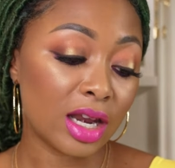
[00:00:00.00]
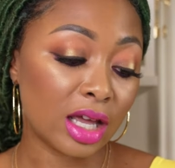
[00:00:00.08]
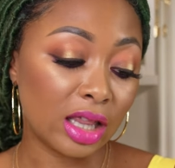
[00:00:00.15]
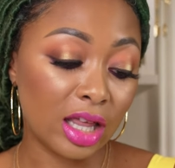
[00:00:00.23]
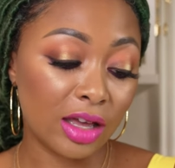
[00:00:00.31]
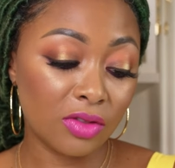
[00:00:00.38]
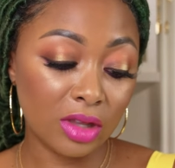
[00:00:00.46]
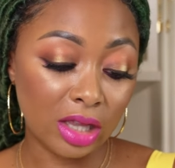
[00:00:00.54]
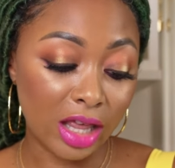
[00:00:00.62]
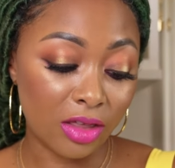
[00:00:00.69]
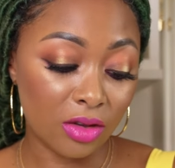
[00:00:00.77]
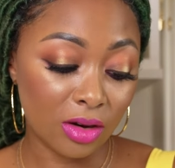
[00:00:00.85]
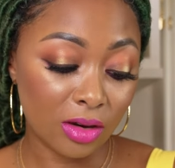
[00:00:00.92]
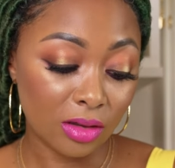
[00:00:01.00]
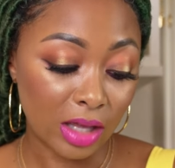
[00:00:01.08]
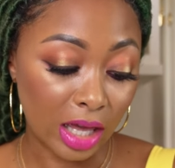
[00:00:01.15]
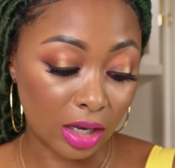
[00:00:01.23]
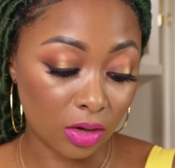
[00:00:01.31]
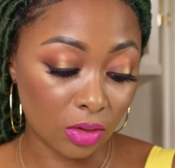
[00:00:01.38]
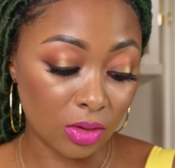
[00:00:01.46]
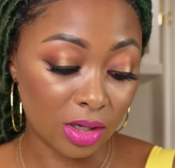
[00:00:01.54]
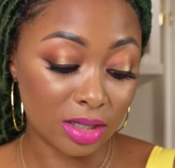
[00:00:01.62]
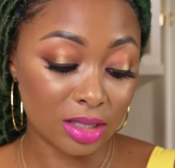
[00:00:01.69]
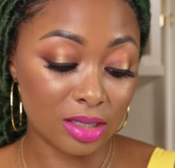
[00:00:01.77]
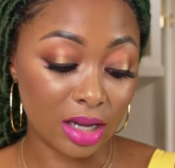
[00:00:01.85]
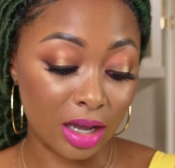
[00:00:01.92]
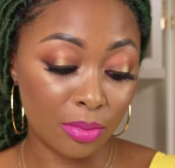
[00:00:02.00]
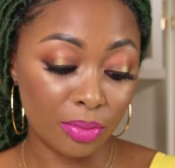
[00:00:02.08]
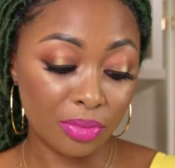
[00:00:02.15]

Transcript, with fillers: and I love the leather handle at the top.